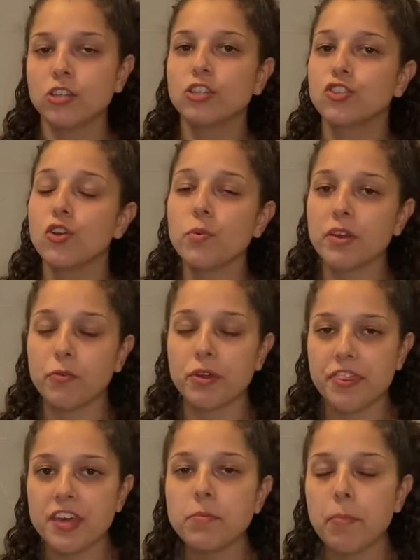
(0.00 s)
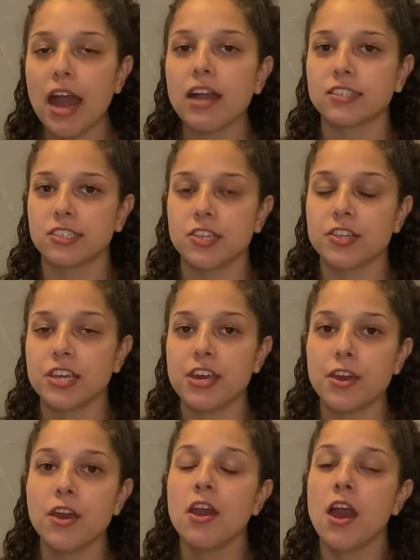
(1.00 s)
So if we think back to
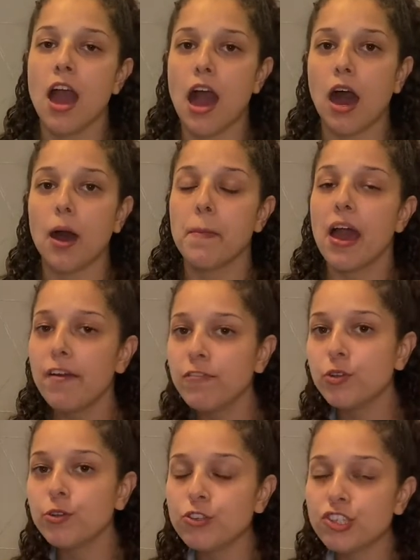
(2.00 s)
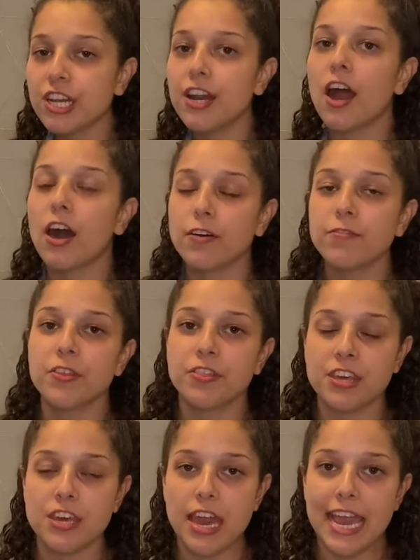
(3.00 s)
the um, evolution of
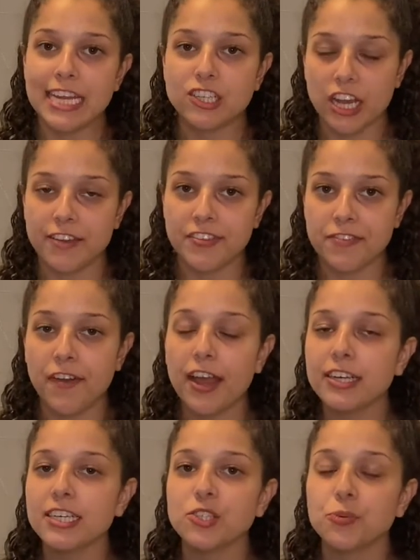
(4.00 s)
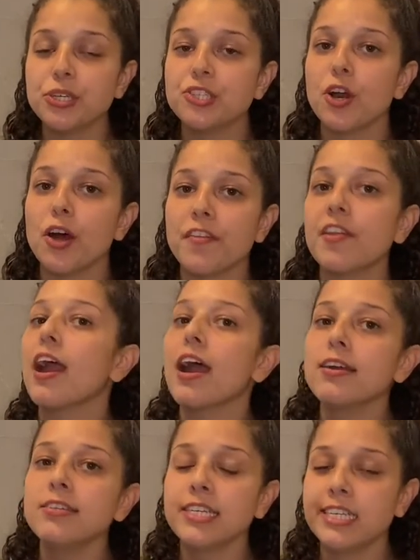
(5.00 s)
the HIV virus, we saw that
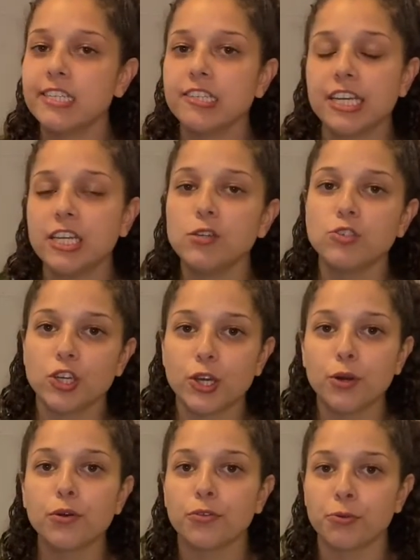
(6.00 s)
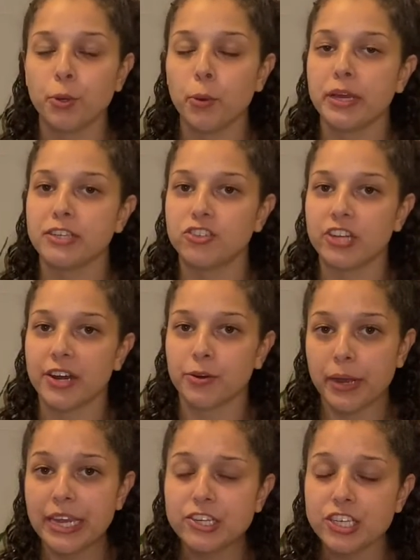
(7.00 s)
as it continued to go through its
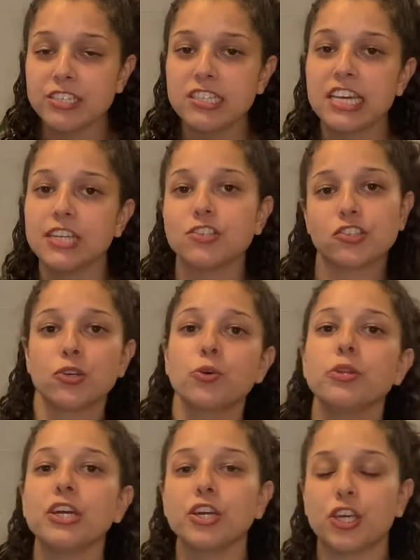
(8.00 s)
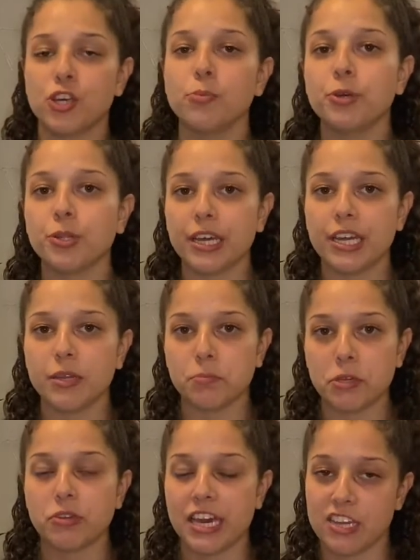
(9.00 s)
generations, it slowly accumulated
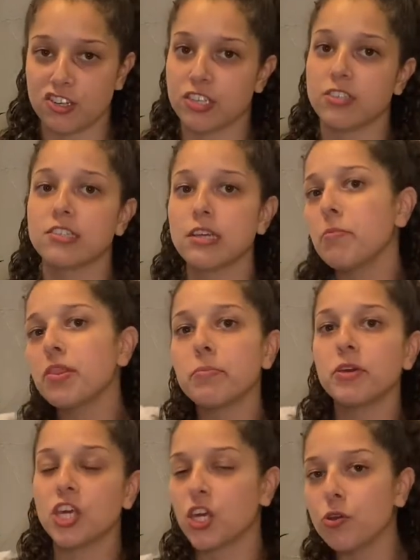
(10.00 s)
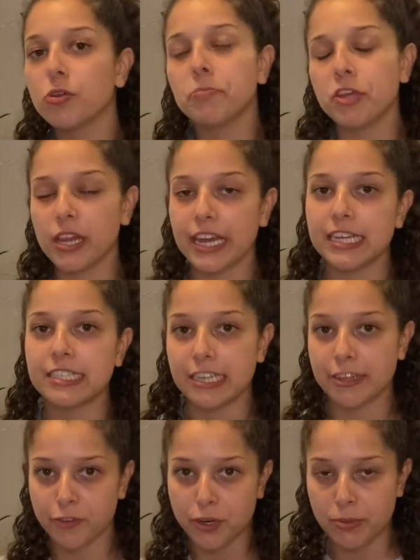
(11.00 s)
mutations. Some of them accumulated
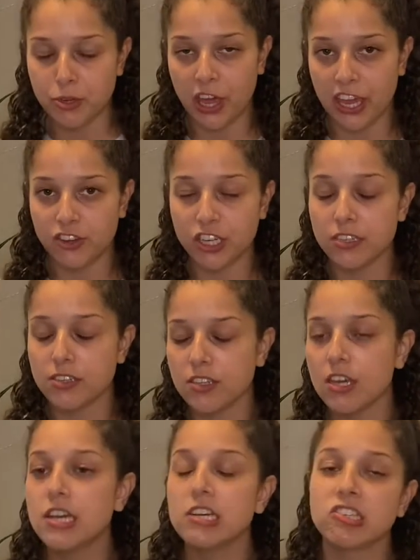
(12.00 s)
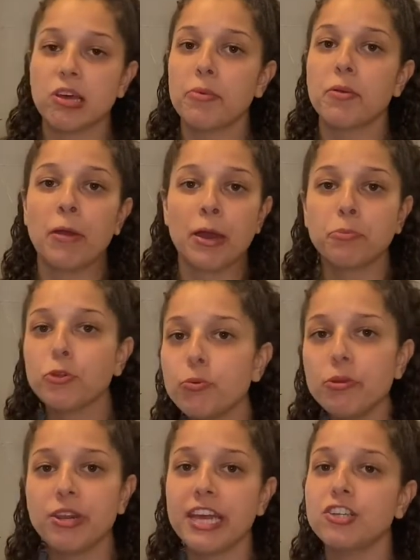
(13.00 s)
different mutations. Some of them had blue
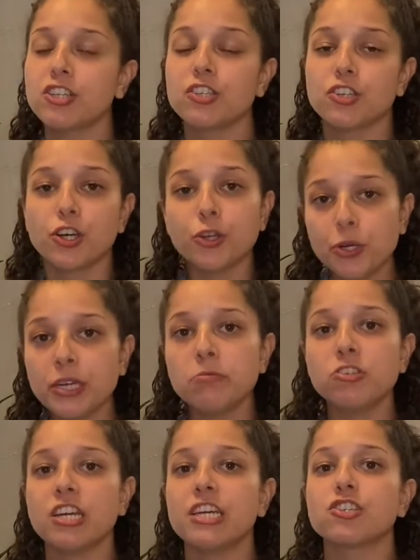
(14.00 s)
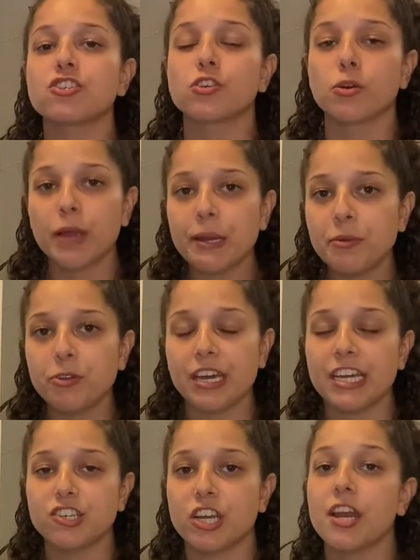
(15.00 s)
mutations or a green mutation or a red
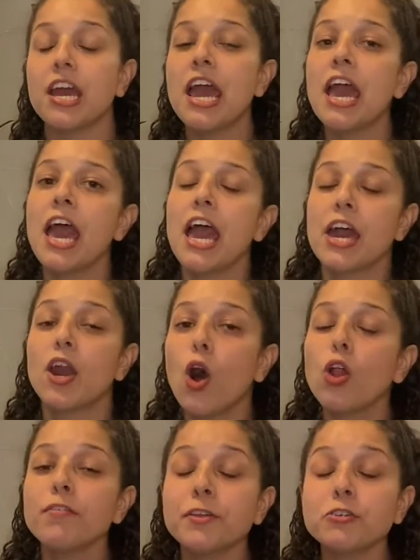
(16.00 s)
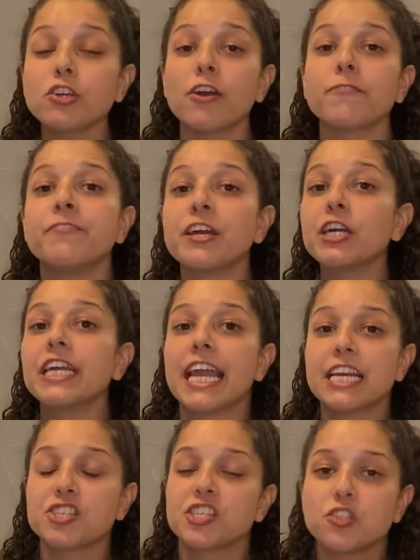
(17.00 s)
mutation. And all of those are
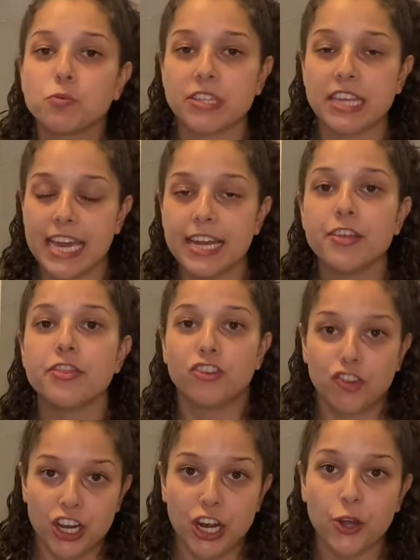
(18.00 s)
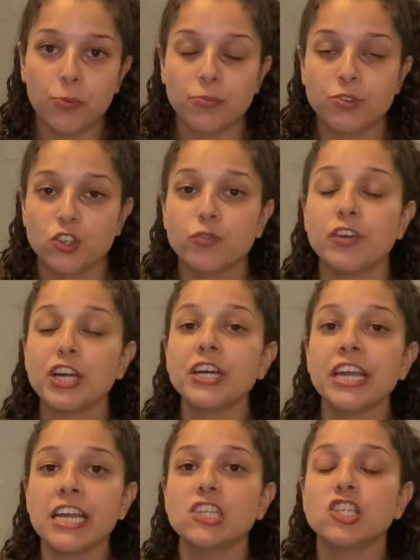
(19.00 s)
variations within the genome. So
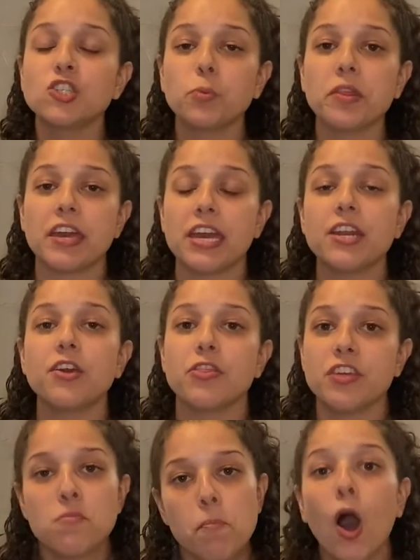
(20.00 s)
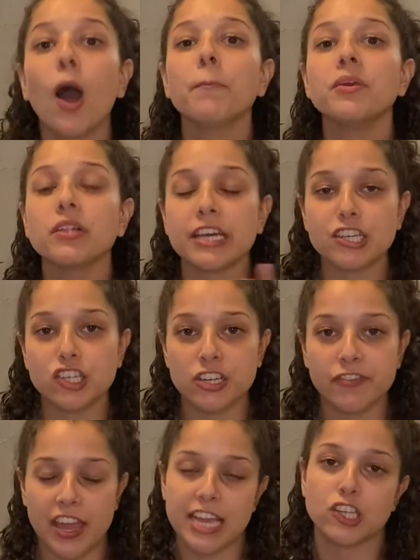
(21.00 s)
variations within the population of
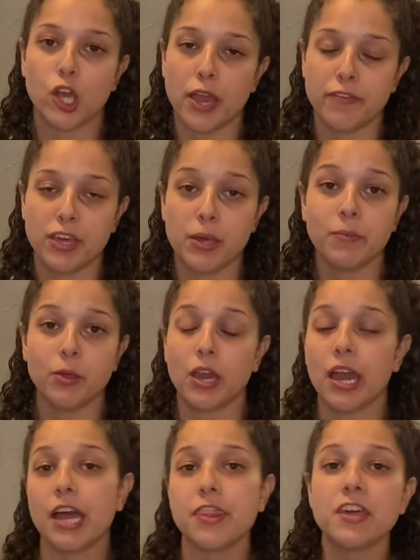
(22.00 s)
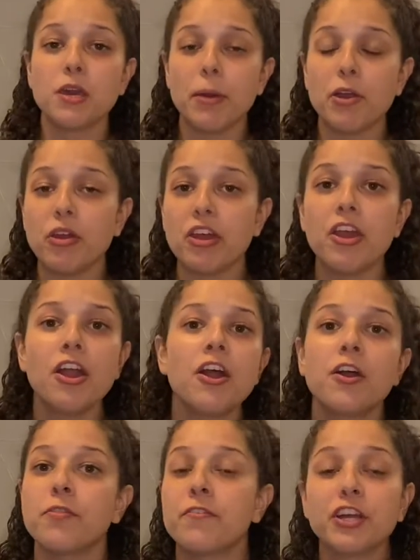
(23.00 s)
HIV. You can kind of think about it.
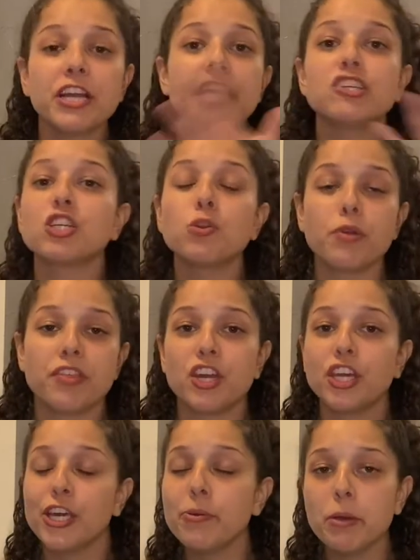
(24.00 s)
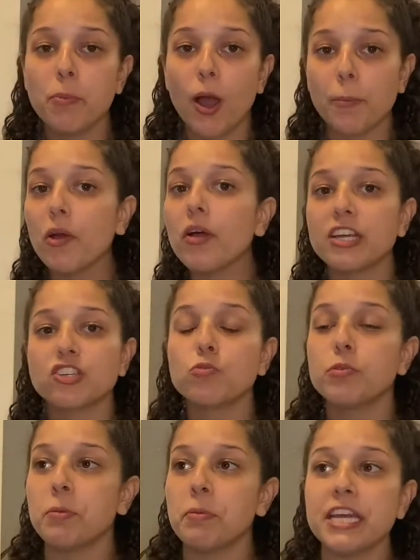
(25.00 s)
Variation within a human population
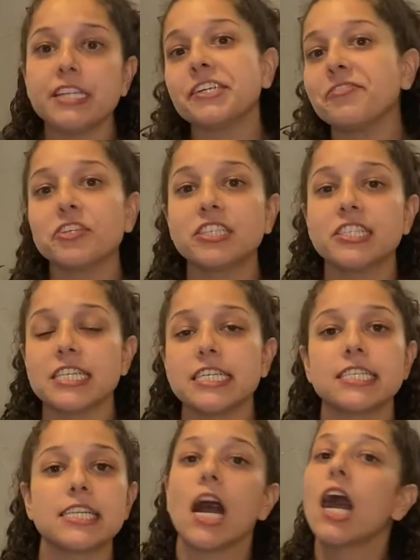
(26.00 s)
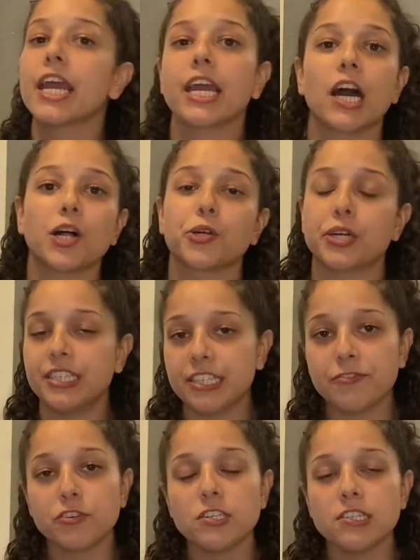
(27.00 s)
would be differences in eye color and
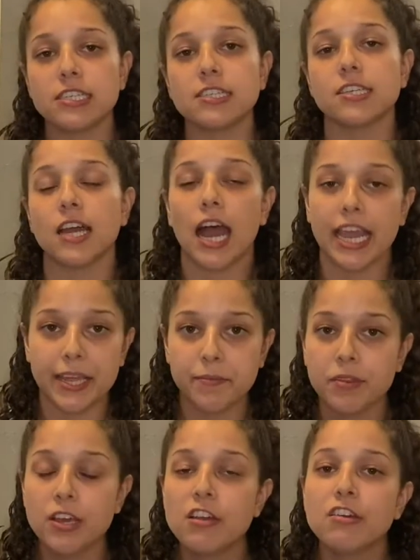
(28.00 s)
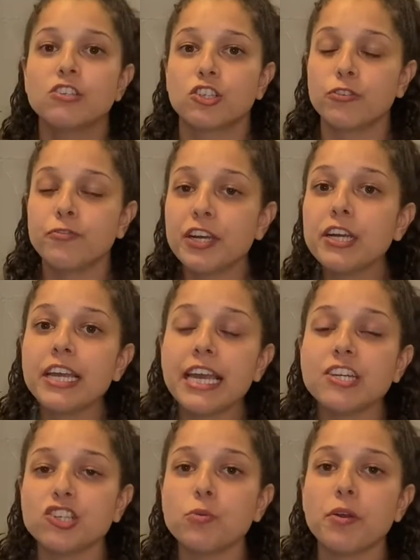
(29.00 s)
differences in height. So
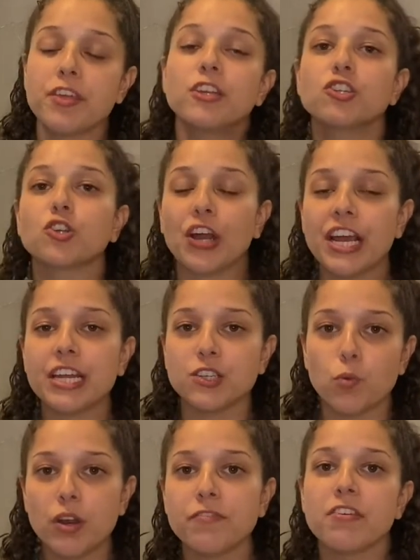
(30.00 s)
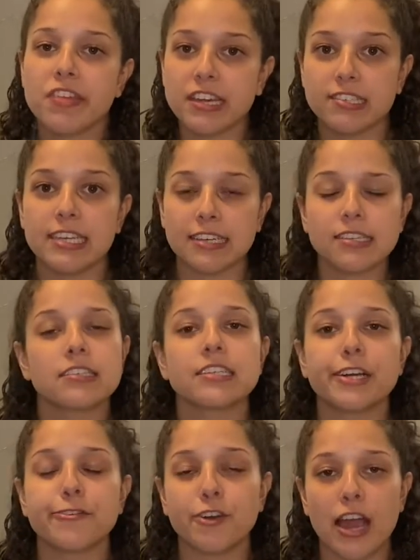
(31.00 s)
variation within a trait is one of the things
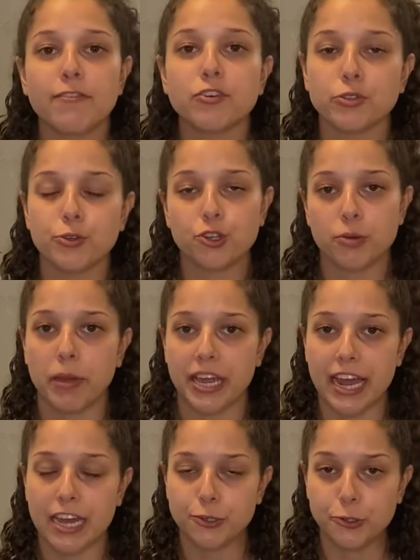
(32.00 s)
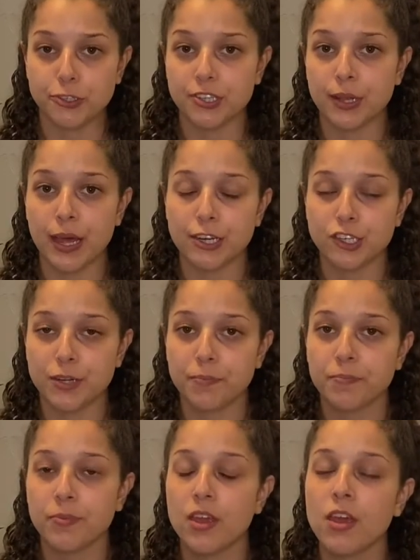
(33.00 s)
necessary for evolution by natural selection.